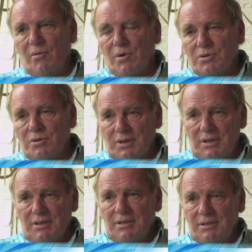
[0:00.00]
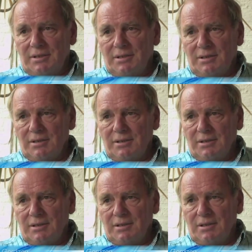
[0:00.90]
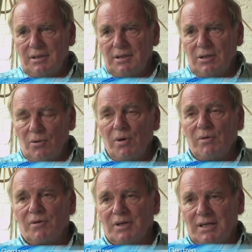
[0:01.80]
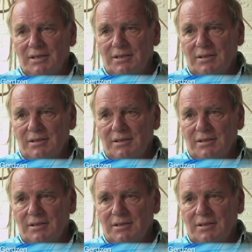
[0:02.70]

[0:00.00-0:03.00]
What you read, you will forget.